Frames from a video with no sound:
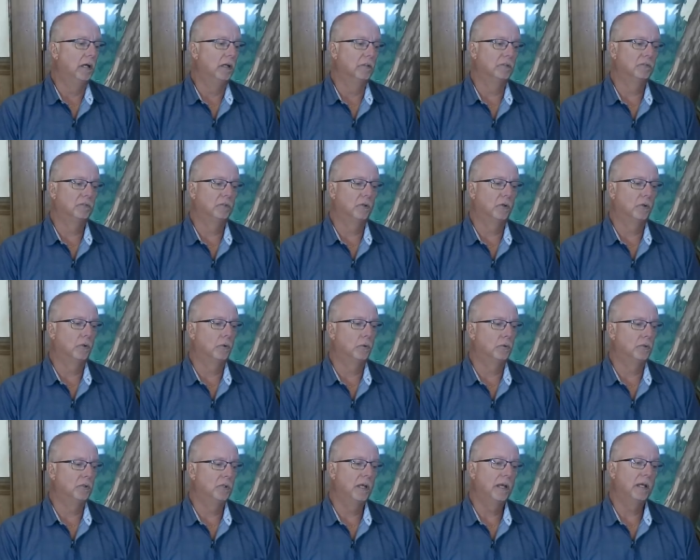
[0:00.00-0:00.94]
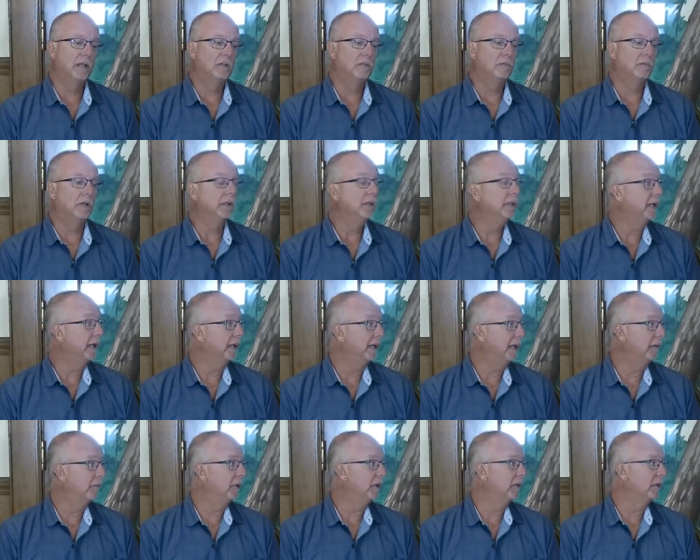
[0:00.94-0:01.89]
So yeah, it's very
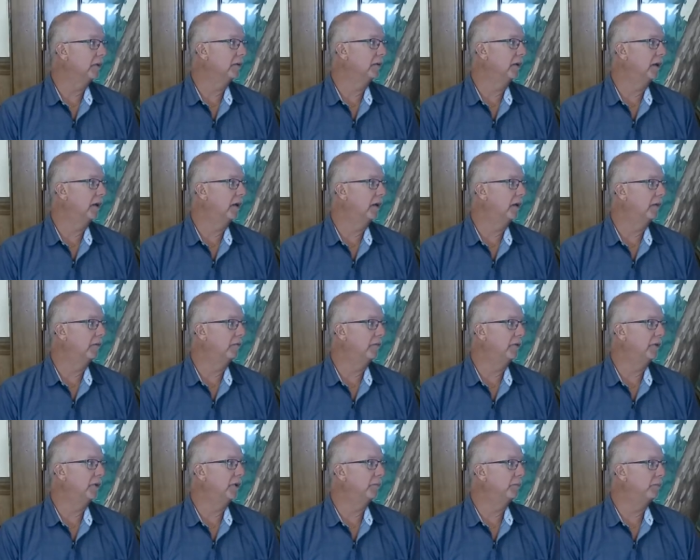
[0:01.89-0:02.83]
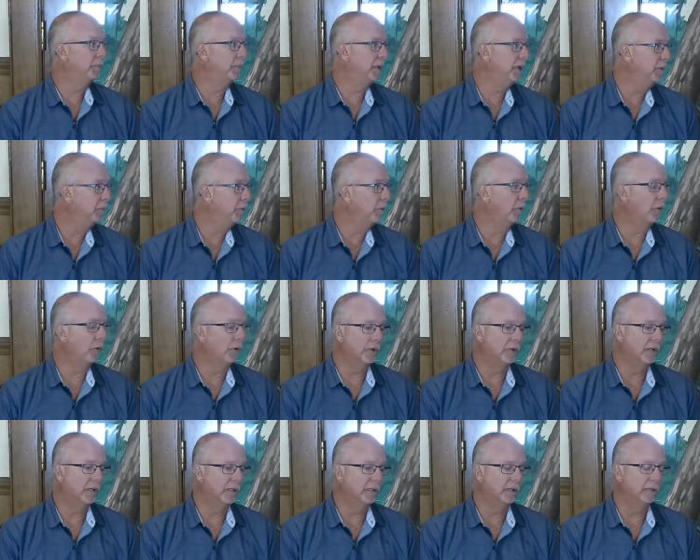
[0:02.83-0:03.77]
dynamic, very
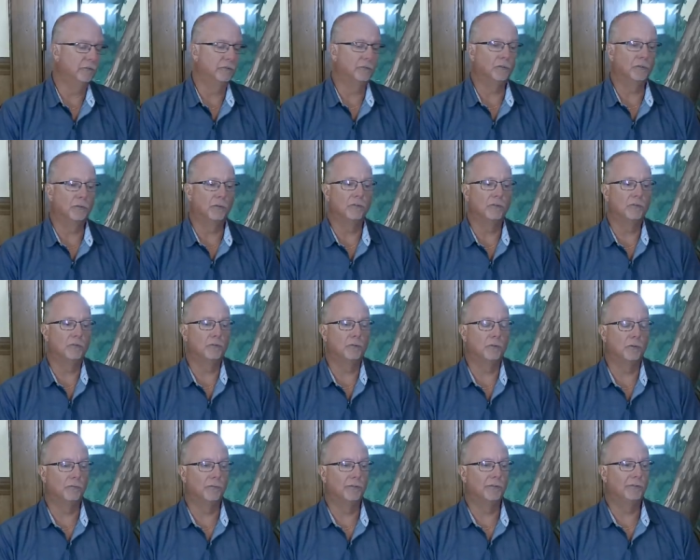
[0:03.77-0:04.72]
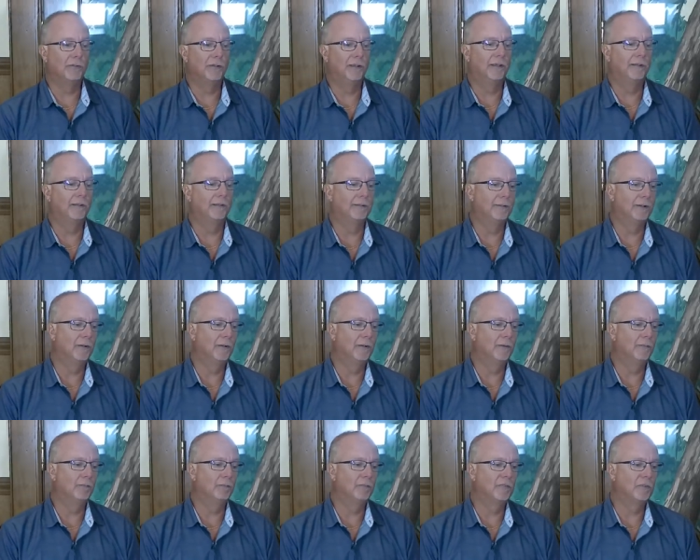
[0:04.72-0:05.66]
people-oriented, service-driven,
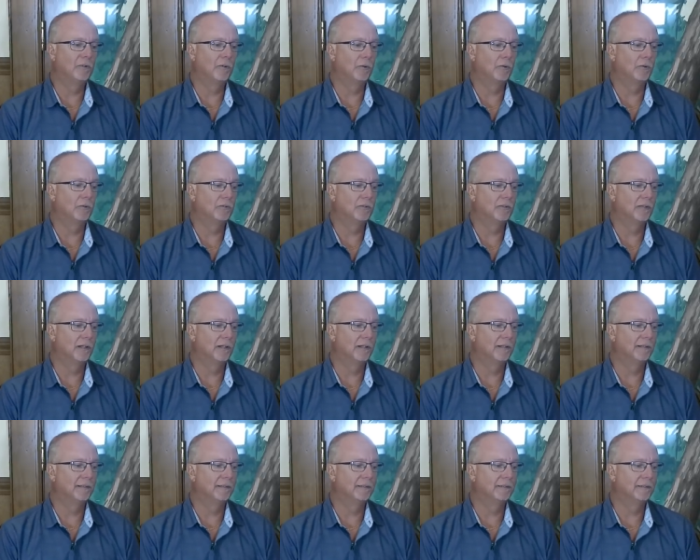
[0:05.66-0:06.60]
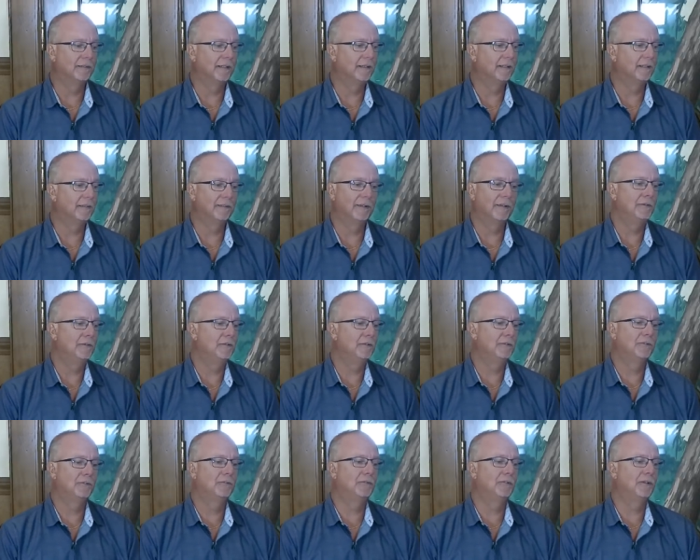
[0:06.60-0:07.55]
and so it's not
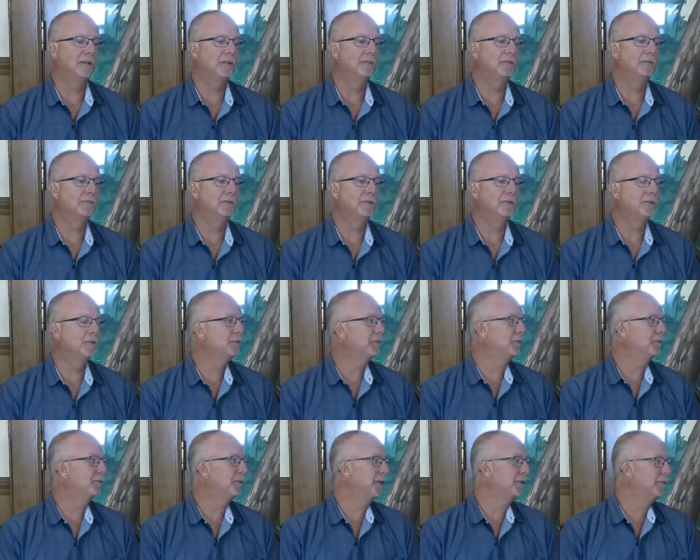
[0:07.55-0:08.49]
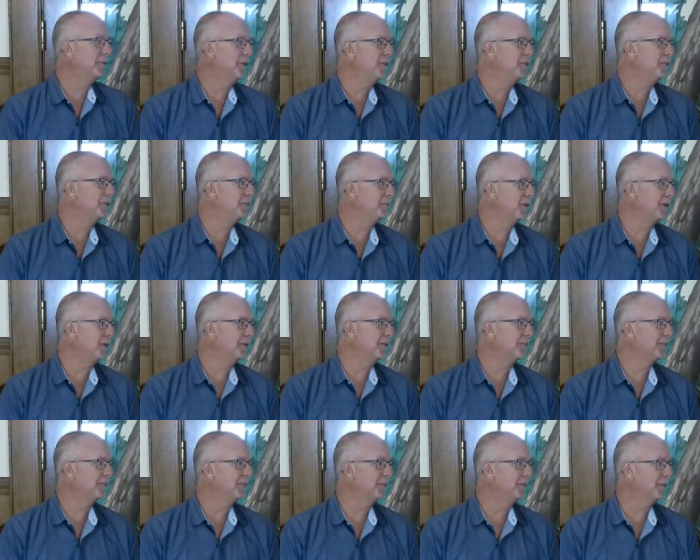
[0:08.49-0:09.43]
your traditional recreation and
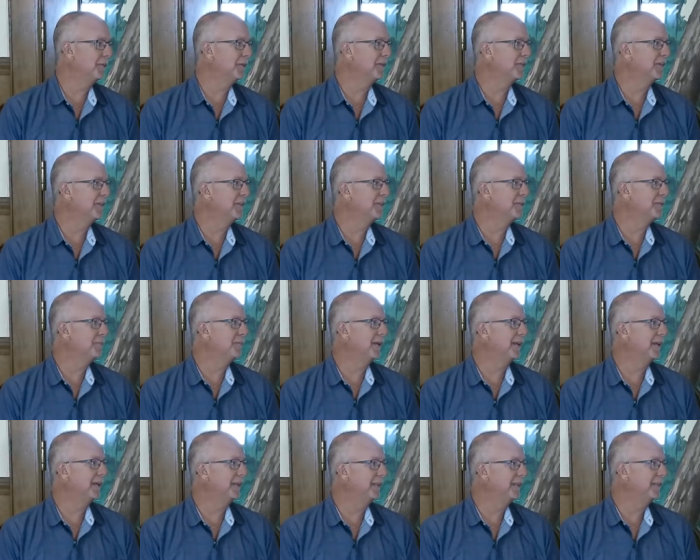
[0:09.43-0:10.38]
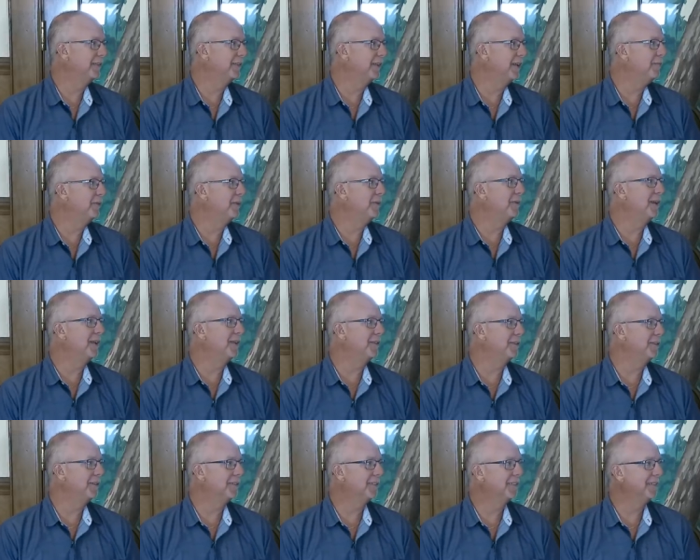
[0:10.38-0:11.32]
parks organization by any shape of the
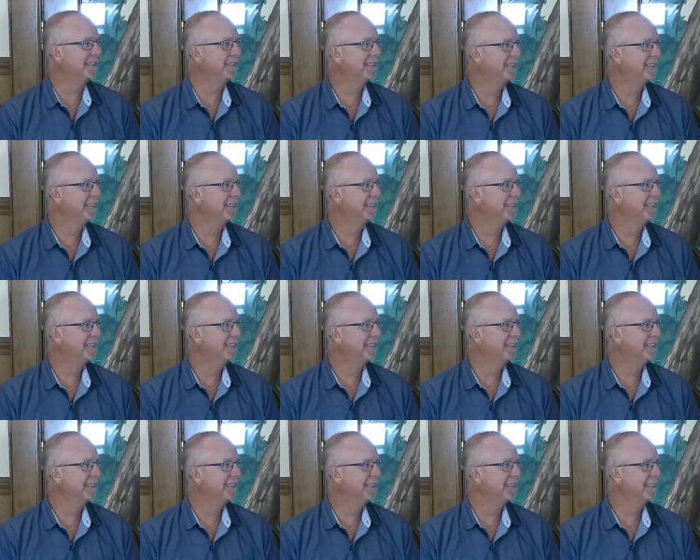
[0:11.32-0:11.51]
imagination.